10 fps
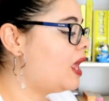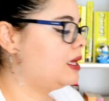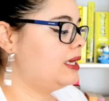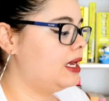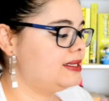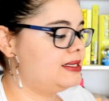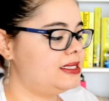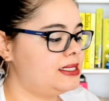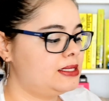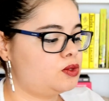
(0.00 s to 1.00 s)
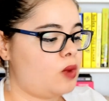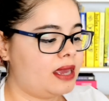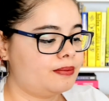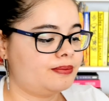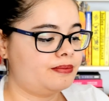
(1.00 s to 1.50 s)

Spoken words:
Yeah, Swipe,